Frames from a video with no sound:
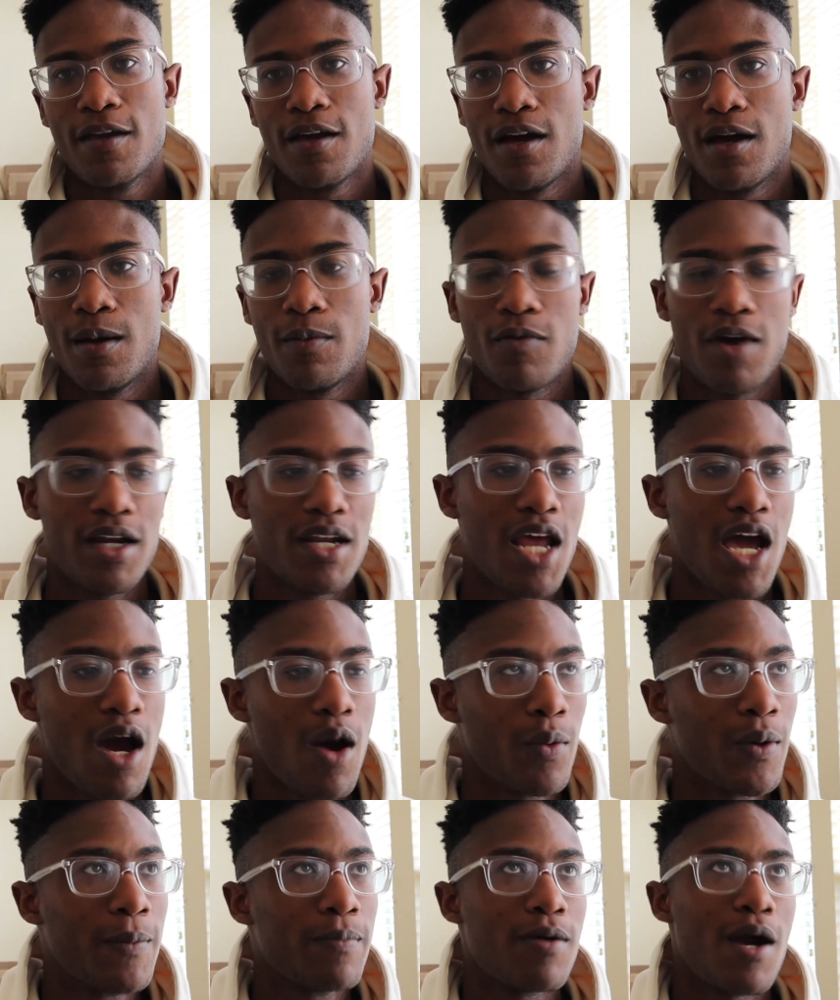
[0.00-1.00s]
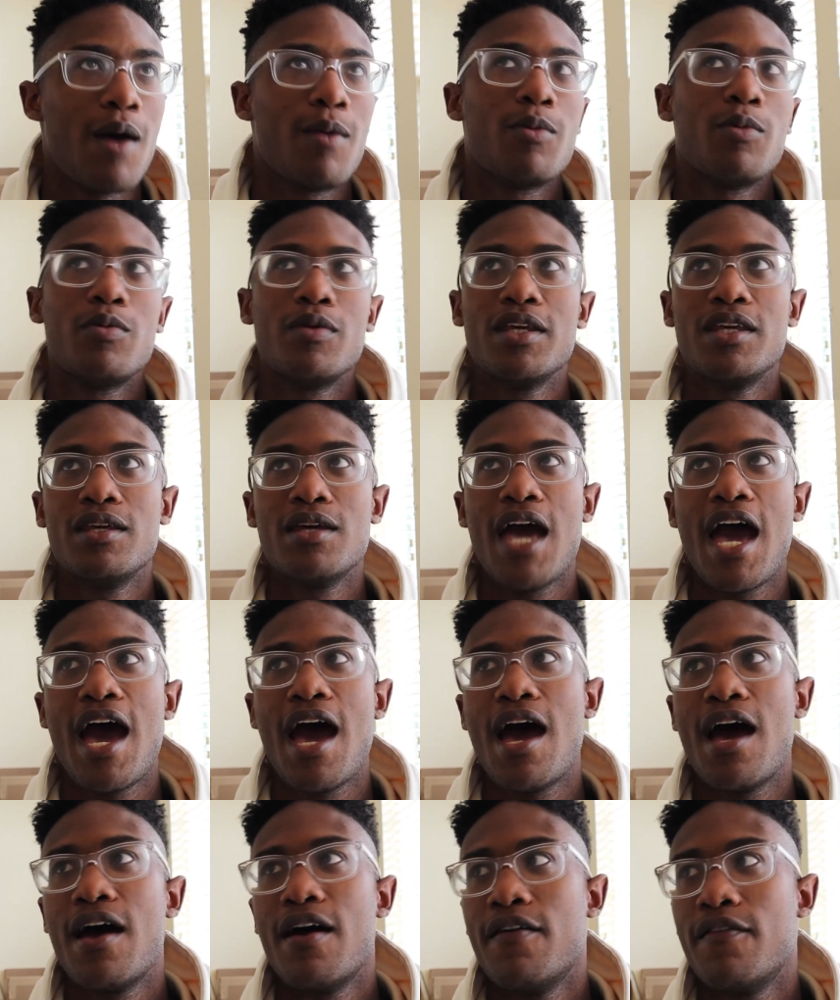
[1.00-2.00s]
Right now, we probably
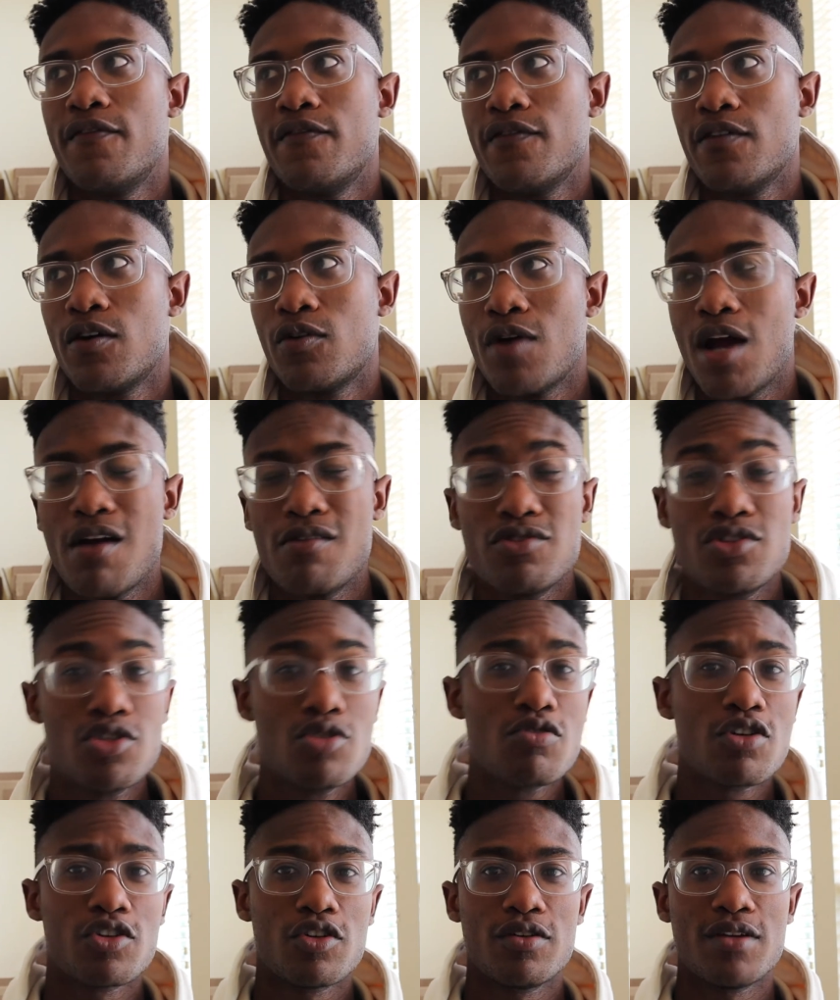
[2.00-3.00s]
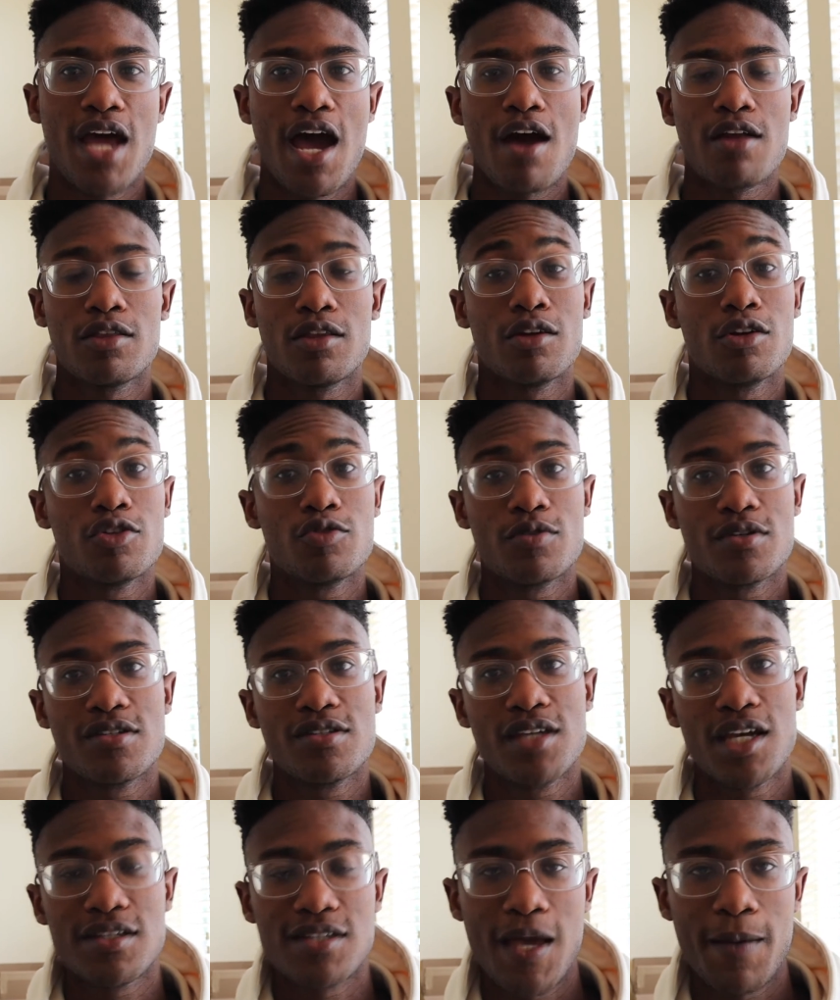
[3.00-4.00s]
have around 200 downloads with
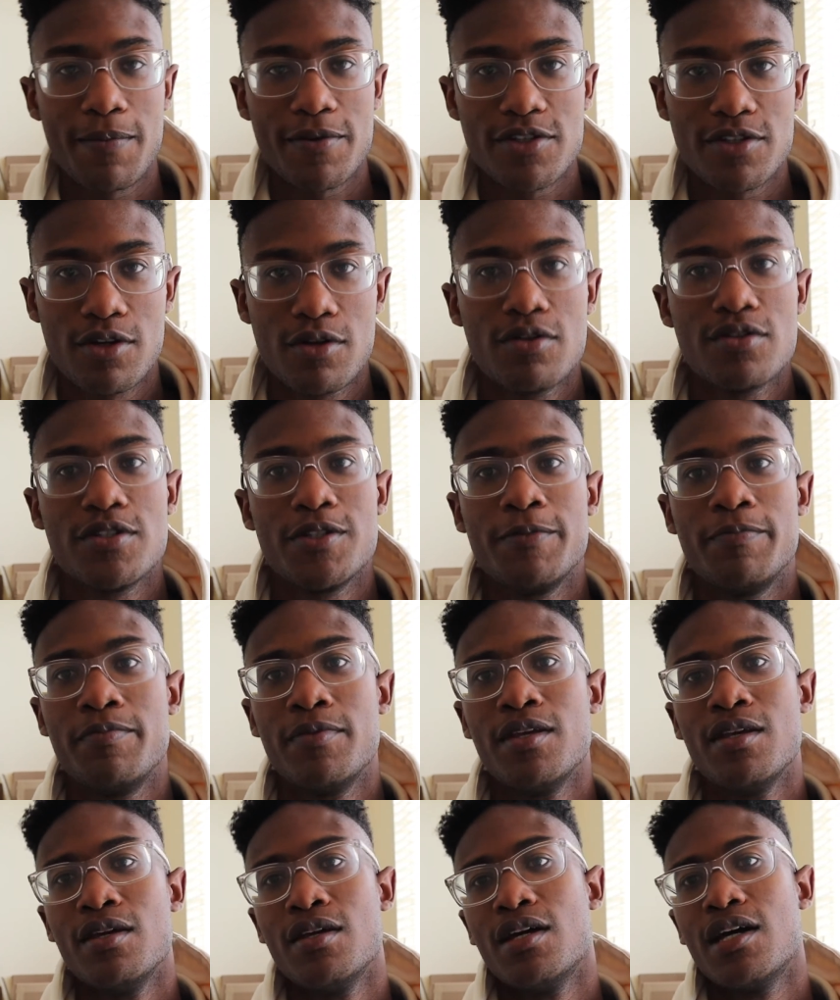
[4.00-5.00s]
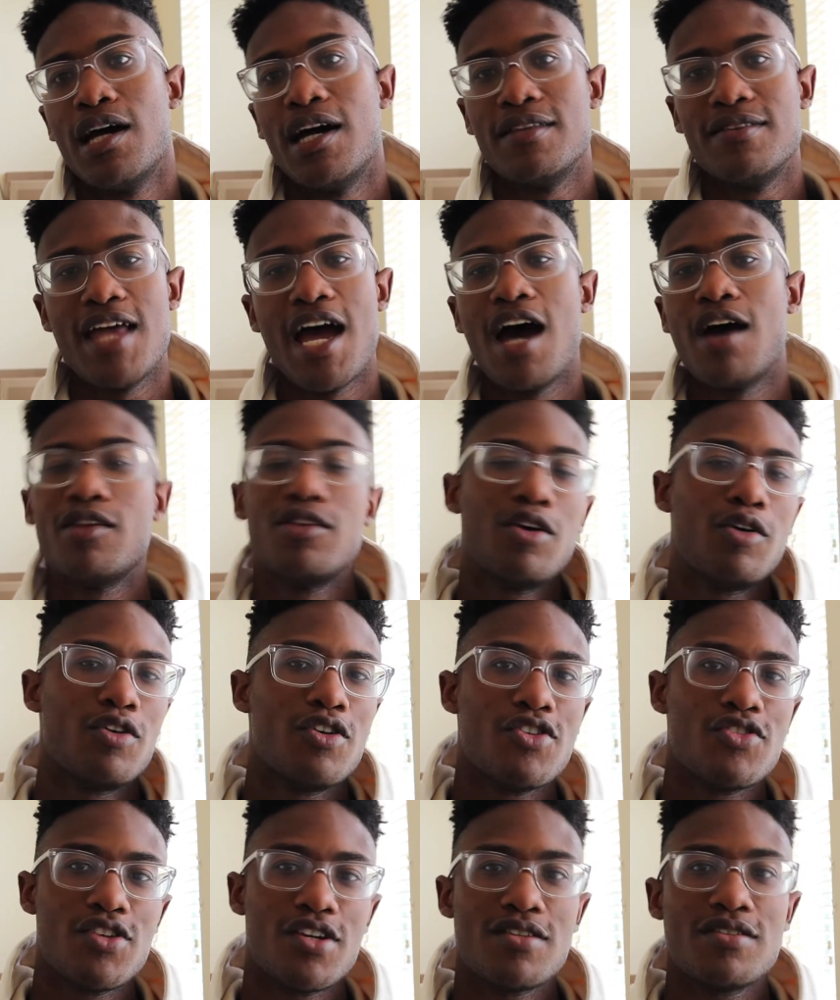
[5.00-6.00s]
6 episodes, and a download
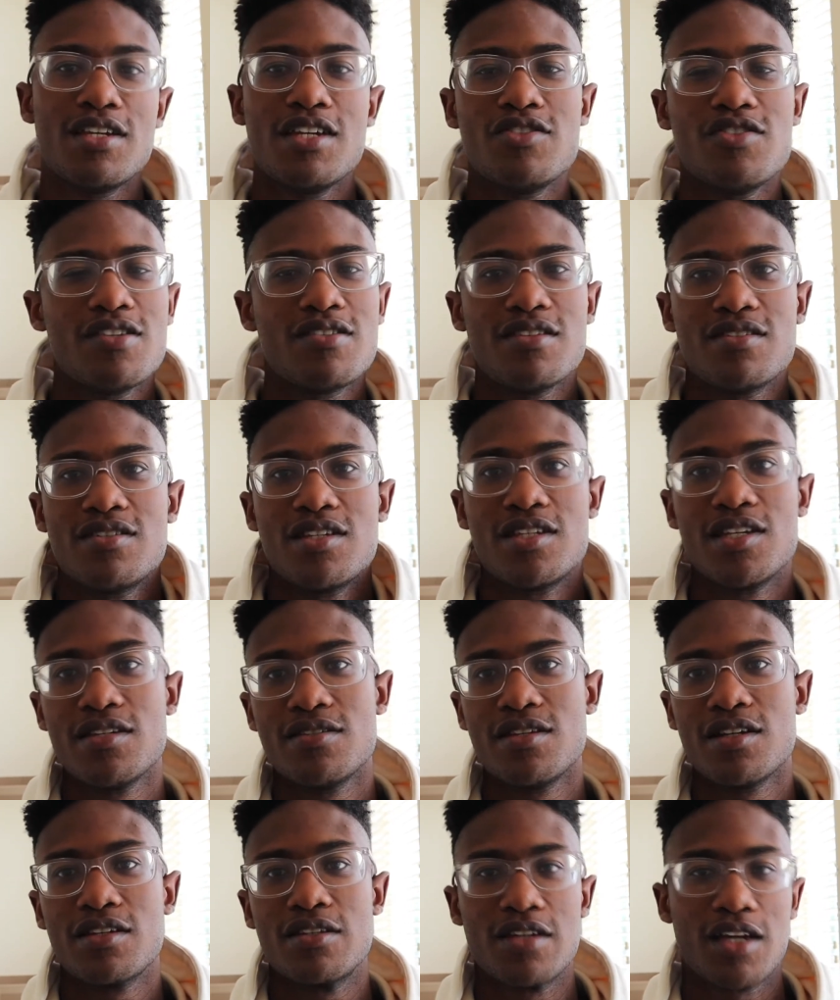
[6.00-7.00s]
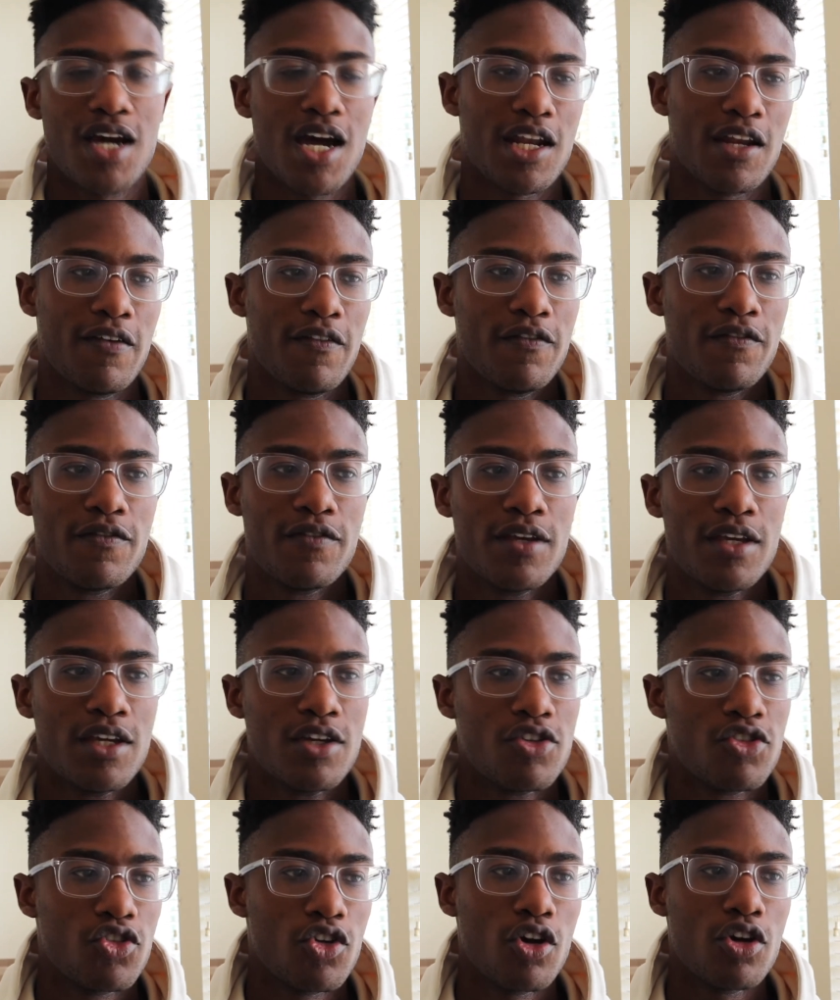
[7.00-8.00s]
is just a statistic to kind of
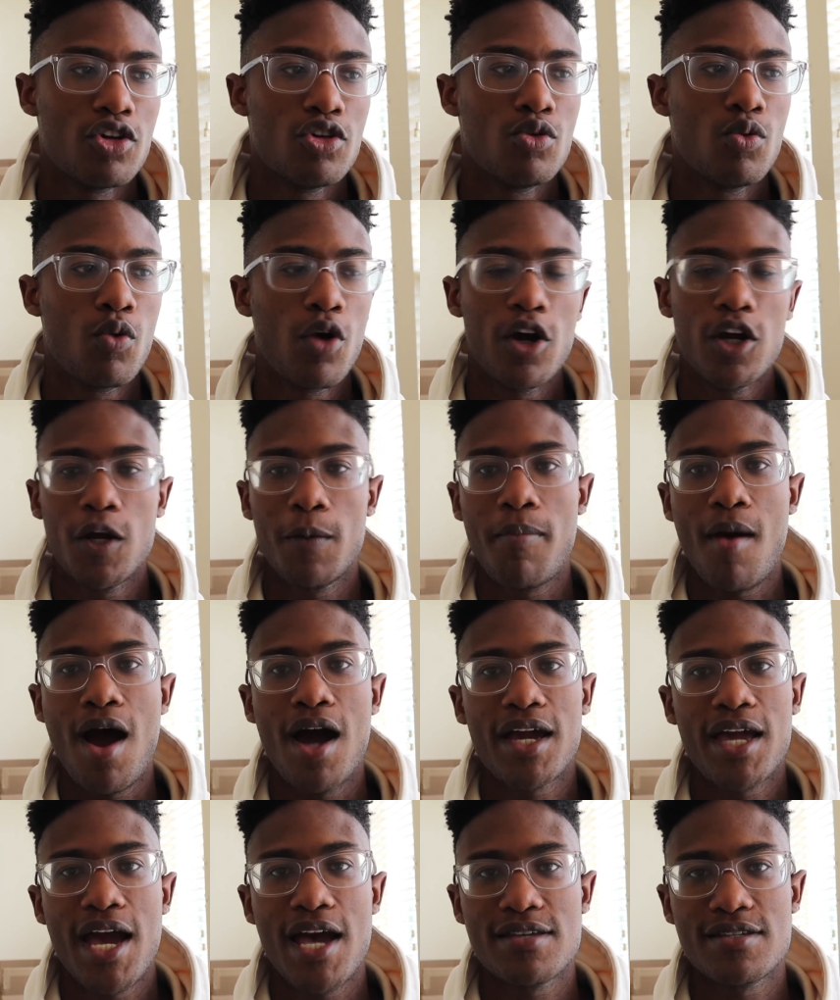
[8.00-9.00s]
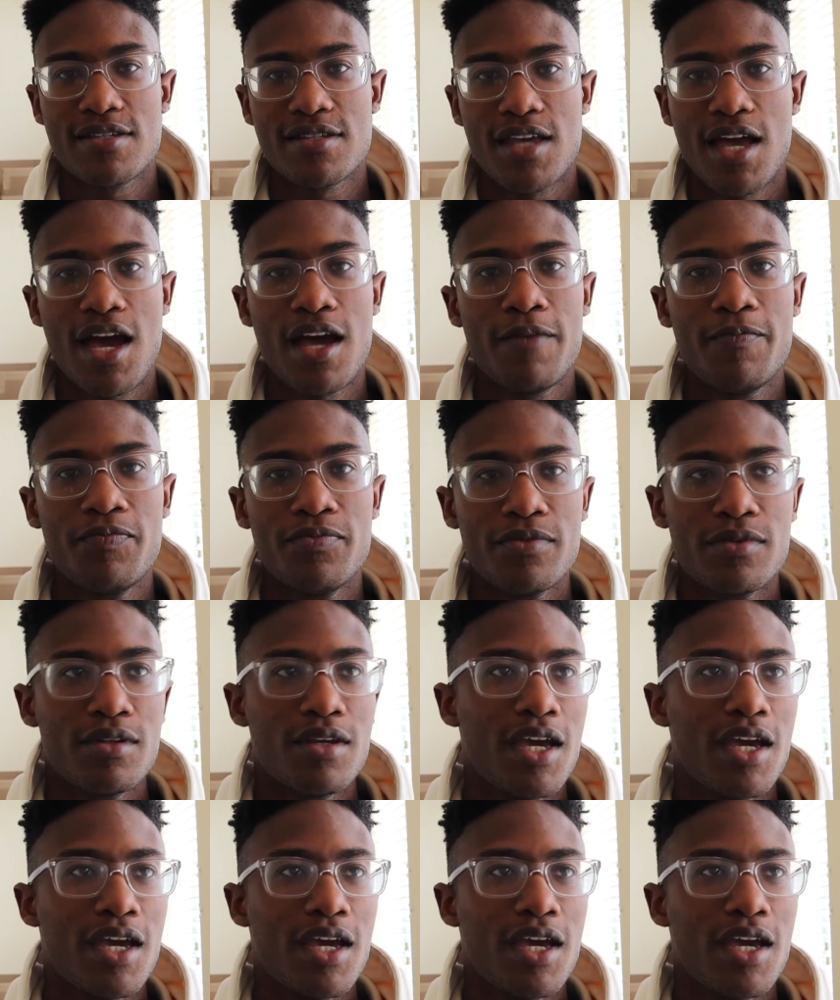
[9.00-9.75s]
show you where your podcast is at.